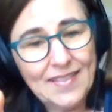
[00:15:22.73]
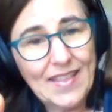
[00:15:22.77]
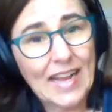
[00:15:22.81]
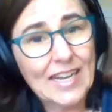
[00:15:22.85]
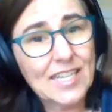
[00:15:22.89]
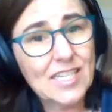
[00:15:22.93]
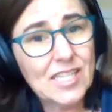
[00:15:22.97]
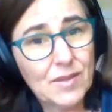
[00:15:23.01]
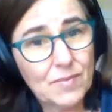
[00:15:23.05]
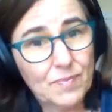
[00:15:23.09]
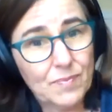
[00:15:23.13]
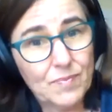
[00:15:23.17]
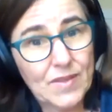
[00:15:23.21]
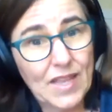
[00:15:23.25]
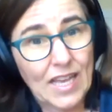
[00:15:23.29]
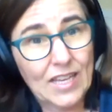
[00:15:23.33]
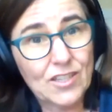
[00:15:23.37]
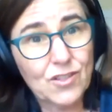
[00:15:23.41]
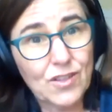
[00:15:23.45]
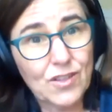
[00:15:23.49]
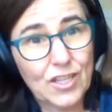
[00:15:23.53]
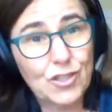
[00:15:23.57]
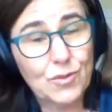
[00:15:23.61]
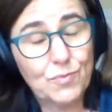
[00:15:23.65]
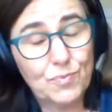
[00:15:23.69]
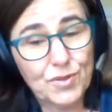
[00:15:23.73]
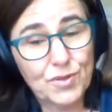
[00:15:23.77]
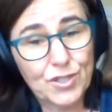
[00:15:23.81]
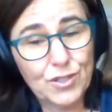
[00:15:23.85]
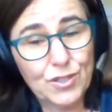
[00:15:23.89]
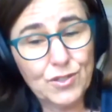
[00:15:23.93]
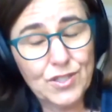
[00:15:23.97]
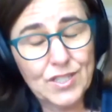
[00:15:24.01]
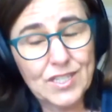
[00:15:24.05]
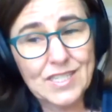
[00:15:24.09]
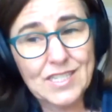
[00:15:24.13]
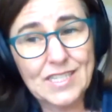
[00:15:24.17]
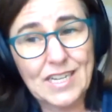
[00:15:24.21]
That's then you
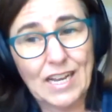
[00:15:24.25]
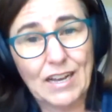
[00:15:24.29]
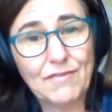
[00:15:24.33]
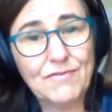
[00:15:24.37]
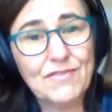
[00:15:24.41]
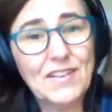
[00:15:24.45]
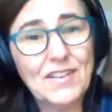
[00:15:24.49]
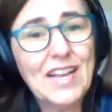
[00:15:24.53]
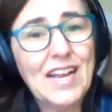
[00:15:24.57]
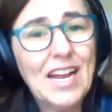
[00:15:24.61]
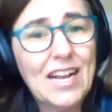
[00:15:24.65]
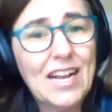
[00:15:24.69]
produce the stuff,